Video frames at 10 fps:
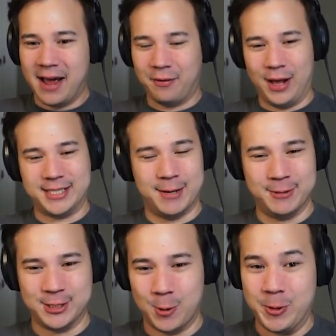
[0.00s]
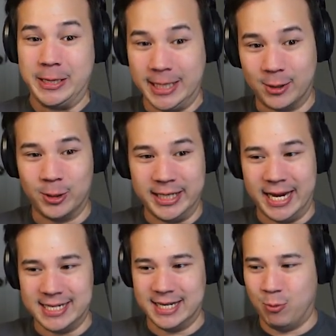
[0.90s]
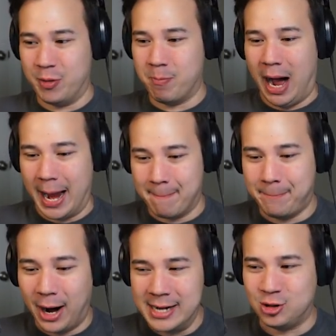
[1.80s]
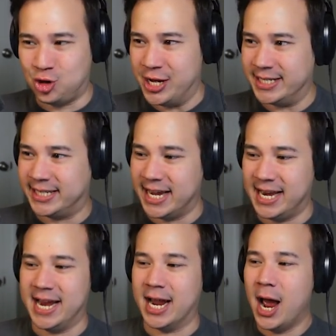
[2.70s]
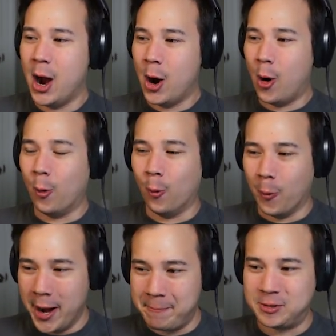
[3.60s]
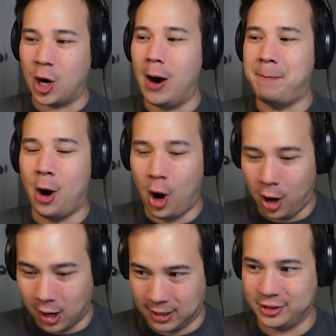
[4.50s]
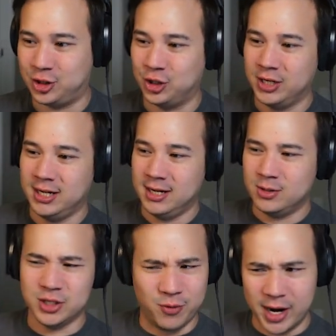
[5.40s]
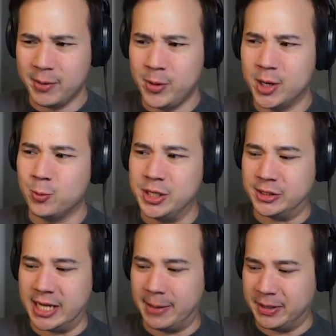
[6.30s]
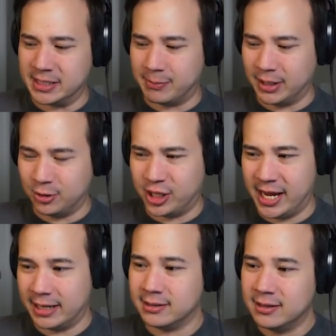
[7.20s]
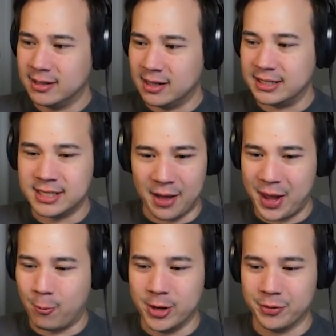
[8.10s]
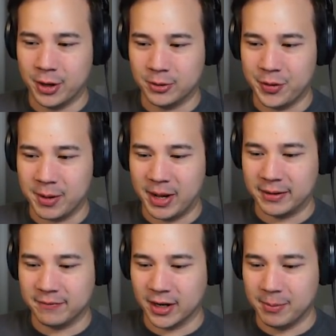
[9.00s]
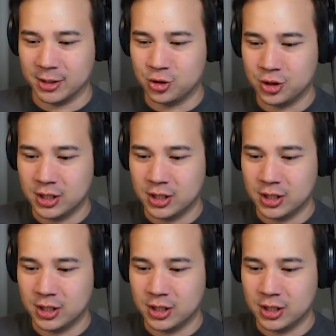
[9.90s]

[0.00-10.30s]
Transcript: Last episode, we literally ended with my butt cheeks getting ripped apart. Which is very weird when you say it because I'm a little kid. It's not that weird though, don't think about it very much.